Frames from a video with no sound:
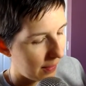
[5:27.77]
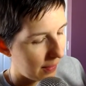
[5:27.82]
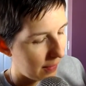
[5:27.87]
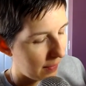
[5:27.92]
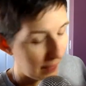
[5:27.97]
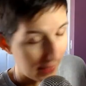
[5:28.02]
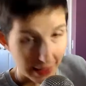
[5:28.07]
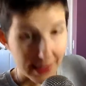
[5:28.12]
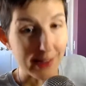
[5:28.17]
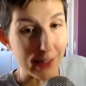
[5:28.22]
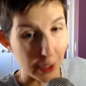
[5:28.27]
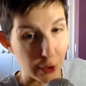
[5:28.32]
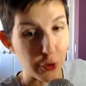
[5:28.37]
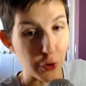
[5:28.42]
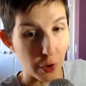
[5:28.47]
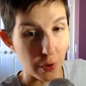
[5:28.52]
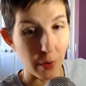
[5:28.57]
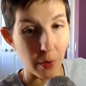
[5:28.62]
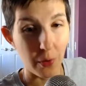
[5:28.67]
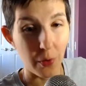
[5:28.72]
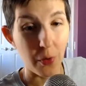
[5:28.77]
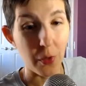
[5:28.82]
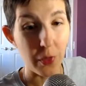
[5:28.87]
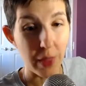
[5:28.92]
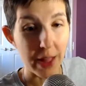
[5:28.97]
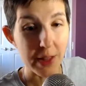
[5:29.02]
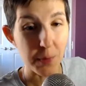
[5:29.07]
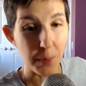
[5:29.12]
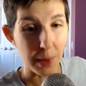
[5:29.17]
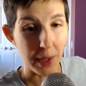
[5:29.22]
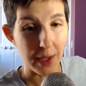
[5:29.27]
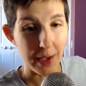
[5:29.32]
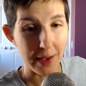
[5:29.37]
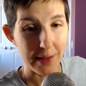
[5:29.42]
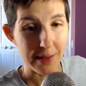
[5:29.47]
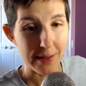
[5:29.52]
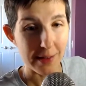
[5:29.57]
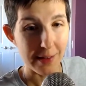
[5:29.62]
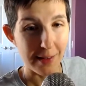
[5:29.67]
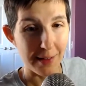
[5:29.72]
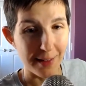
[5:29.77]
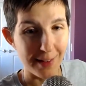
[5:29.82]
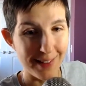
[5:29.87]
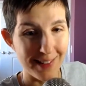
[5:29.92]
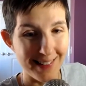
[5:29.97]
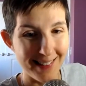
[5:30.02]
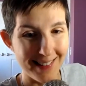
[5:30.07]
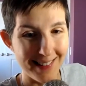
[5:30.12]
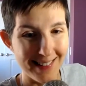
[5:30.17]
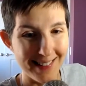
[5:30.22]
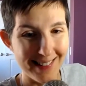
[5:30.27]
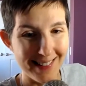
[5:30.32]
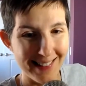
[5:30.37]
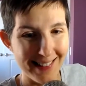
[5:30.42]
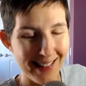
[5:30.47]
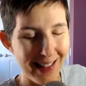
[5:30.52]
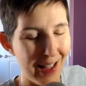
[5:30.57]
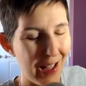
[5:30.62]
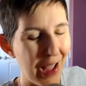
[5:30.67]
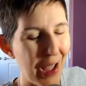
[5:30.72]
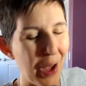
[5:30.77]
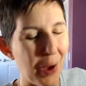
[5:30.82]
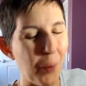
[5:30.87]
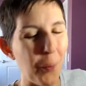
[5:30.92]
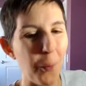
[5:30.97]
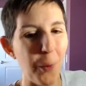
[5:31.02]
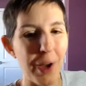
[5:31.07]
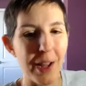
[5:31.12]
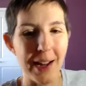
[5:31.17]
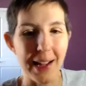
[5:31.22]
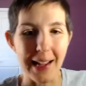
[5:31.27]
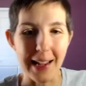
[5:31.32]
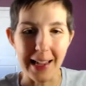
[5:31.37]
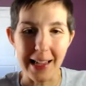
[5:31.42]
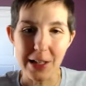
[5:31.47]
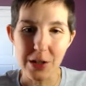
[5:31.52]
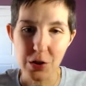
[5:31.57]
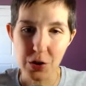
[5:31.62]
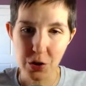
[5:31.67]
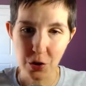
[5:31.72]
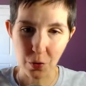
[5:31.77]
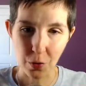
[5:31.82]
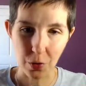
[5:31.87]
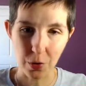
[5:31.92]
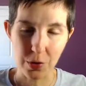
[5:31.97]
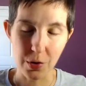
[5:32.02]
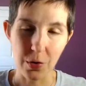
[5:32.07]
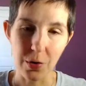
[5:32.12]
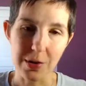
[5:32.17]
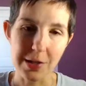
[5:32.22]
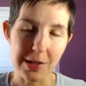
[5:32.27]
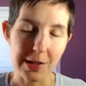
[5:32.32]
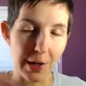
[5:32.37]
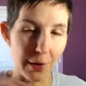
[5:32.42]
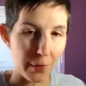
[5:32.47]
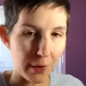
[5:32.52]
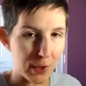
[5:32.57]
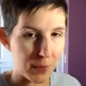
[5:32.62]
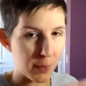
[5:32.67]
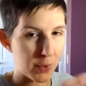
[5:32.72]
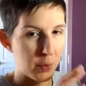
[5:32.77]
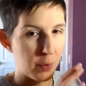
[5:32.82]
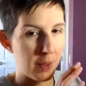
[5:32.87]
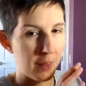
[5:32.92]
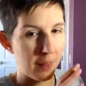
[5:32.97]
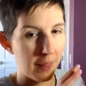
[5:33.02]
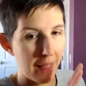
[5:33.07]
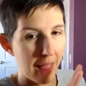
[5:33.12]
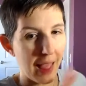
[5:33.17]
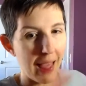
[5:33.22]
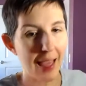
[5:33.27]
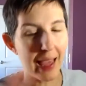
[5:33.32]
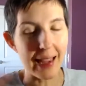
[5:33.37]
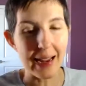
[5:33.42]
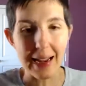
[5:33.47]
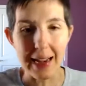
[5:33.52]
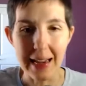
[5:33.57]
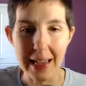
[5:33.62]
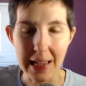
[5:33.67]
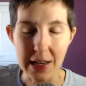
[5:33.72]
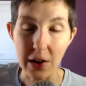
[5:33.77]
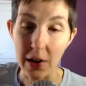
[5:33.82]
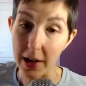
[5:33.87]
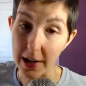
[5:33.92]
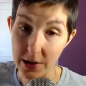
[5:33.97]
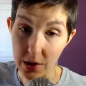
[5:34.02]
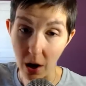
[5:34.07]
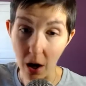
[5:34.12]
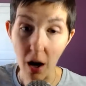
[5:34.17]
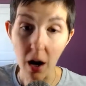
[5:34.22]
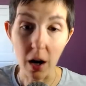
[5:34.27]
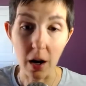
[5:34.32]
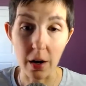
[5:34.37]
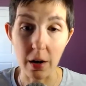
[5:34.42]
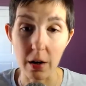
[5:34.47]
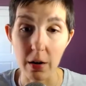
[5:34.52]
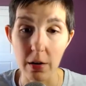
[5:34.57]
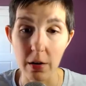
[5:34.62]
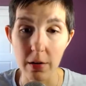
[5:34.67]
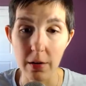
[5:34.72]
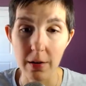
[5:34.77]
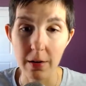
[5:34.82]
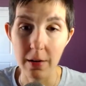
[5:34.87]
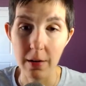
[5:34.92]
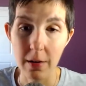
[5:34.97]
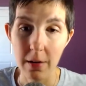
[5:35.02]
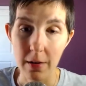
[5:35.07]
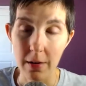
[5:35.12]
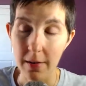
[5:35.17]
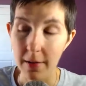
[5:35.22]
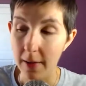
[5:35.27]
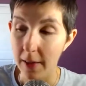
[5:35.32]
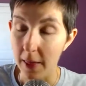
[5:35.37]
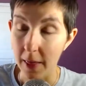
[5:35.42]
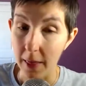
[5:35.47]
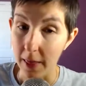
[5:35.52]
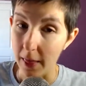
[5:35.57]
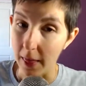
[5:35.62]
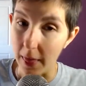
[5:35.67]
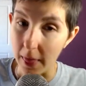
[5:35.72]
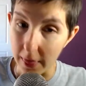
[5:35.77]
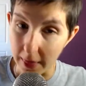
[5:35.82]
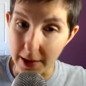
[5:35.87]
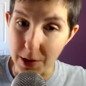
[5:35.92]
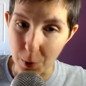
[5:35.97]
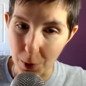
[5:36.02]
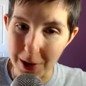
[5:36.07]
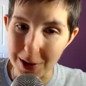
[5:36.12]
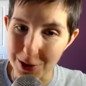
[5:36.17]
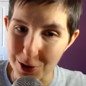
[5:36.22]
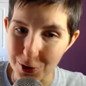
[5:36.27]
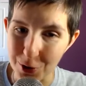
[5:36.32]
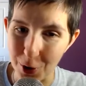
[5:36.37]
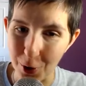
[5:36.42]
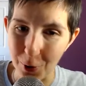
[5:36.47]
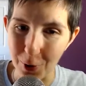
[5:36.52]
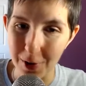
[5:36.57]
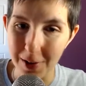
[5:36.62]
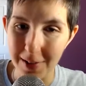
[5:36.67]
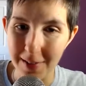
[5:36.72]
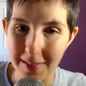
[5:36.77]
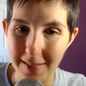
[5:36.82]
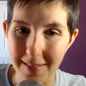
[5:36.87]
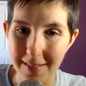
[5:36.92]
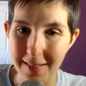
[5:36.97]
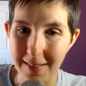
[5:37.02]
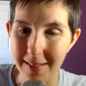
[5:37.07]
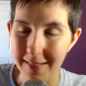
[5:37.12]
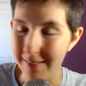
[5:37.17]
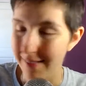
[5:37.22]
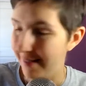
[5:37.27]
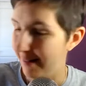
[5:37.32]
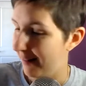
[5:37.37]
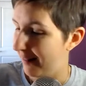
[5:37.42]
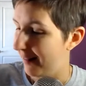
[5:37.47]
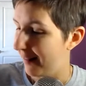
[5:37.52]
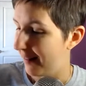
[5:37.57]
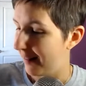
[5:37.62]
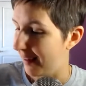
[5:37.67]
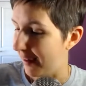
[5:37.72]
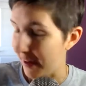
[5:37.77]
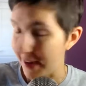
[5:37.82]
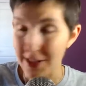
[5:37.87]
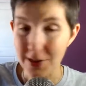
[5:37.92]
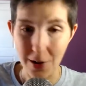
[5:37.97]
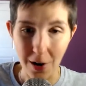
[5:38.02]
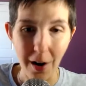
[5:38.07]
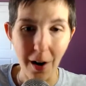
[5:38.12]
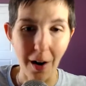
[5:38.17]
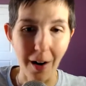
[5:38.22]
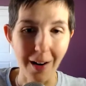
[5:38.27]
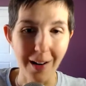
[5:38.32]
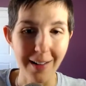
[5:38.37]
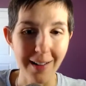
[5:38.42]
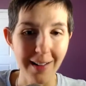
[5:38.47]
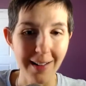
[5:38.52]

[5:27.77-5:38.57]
That's not true. That's BS. What is true, so there's a difference between that and it's hard. That's what is true. It's hard.